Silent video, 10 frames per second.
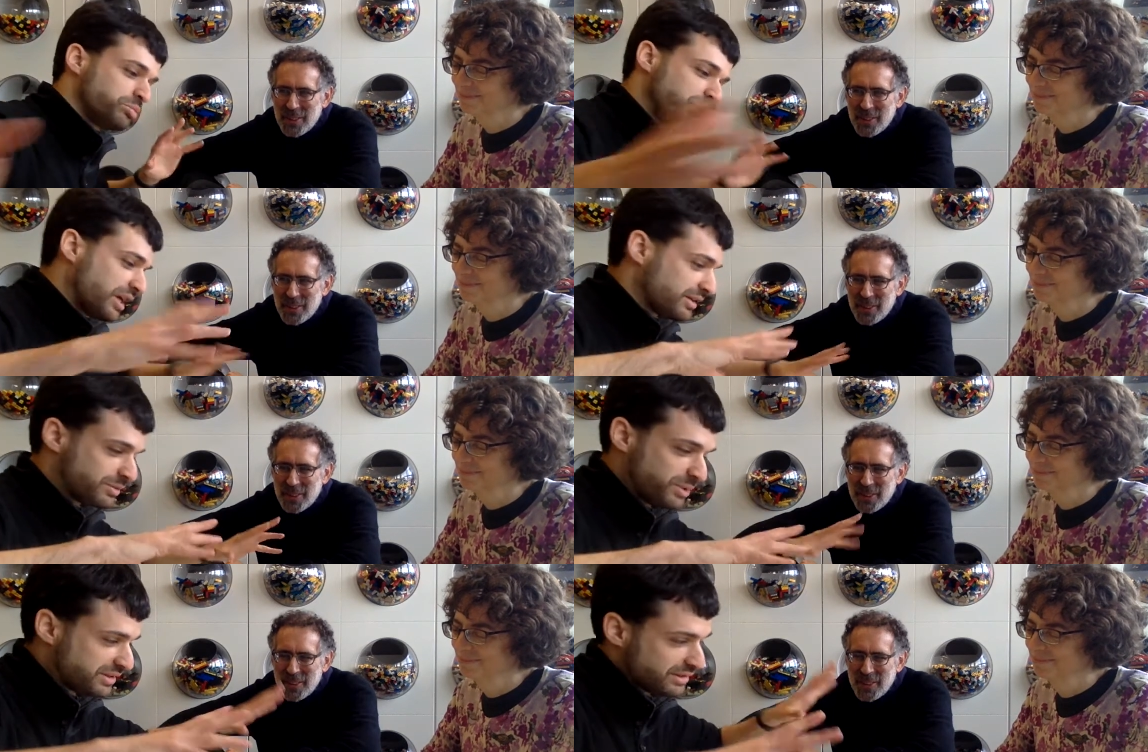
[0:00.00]
Speaker 1: guts,
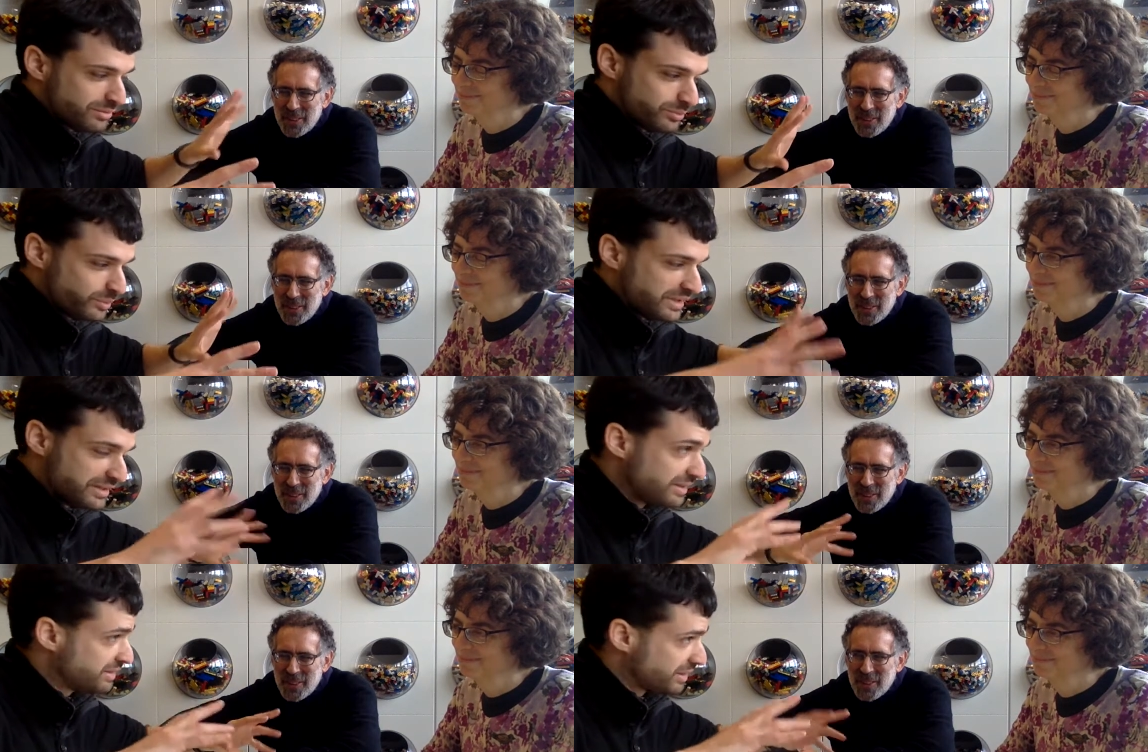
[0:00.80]
bits, and
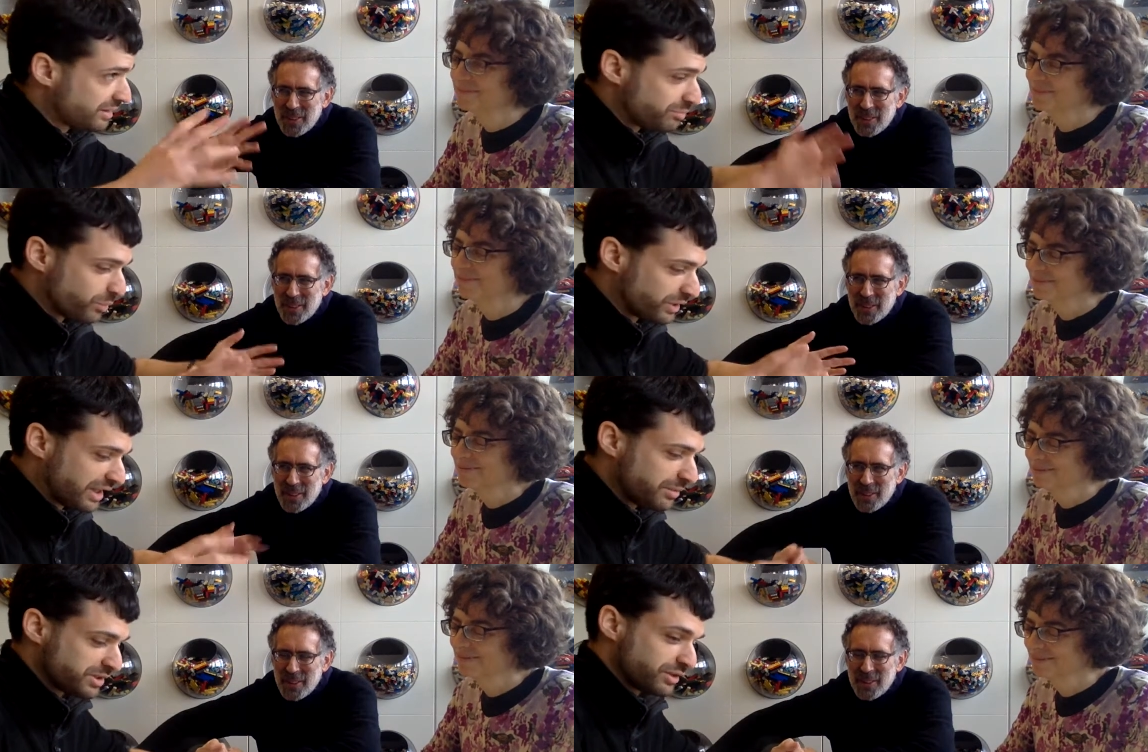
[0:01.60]
pieces of board
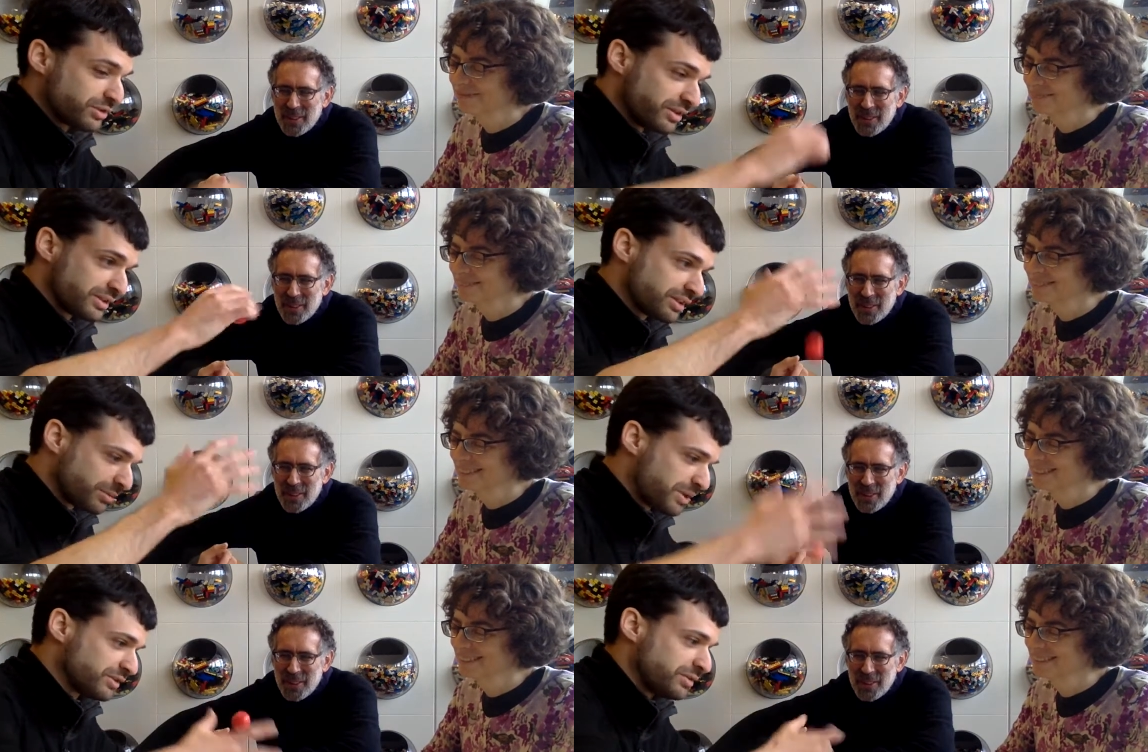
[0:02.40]
games, and also things like
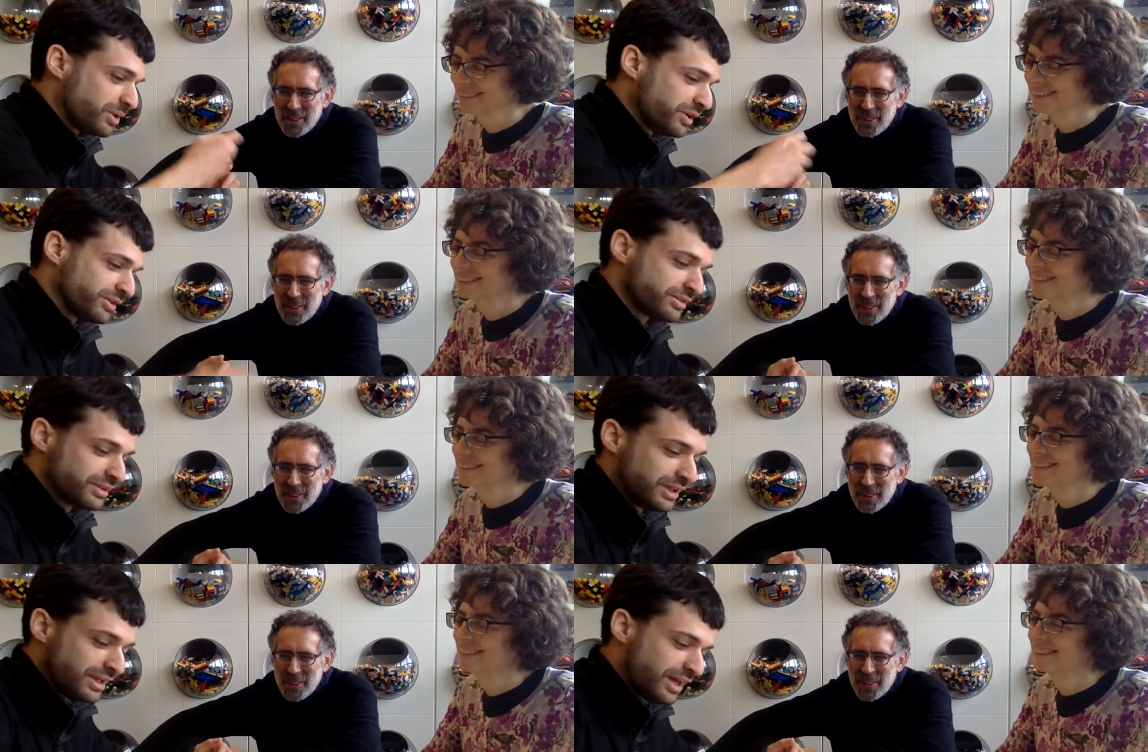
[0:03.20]
bouncy balls
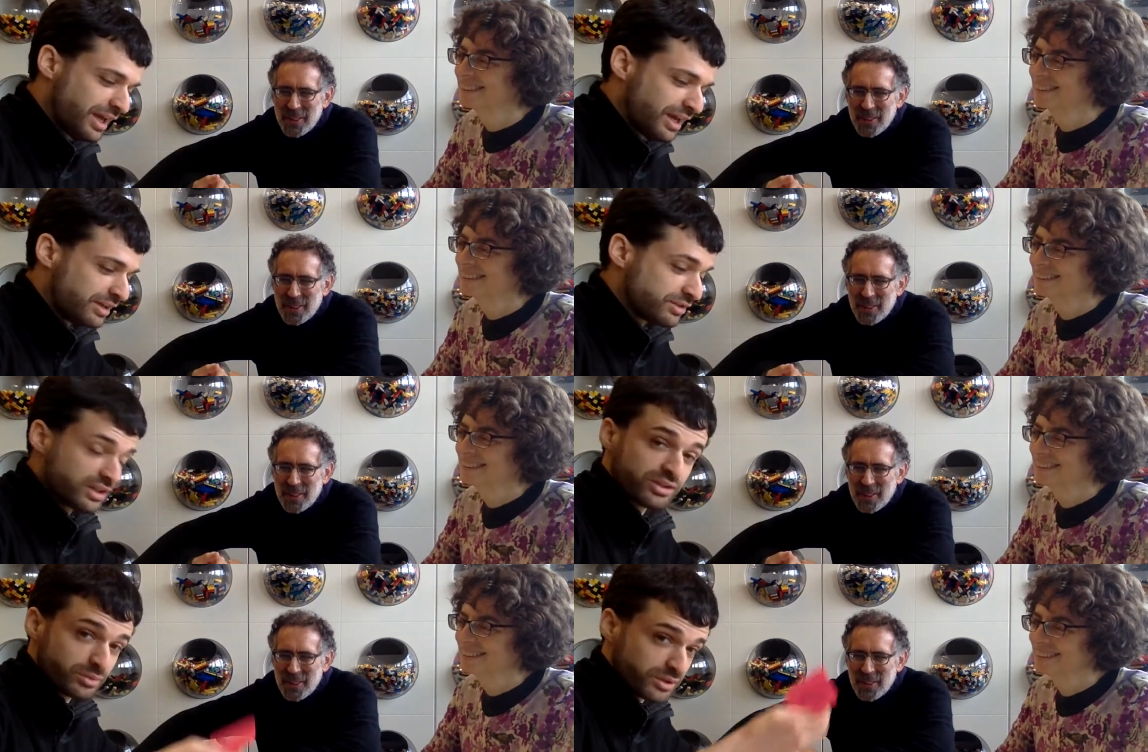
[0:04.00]
and it's
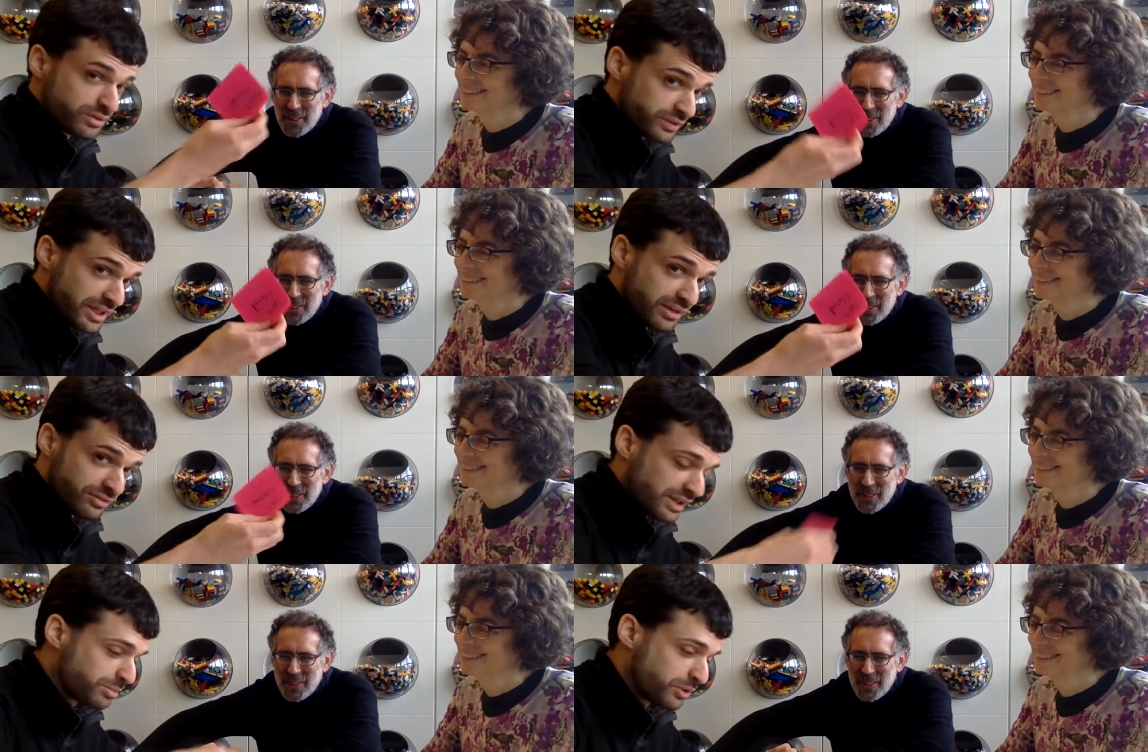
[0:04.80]
actually really useful to have like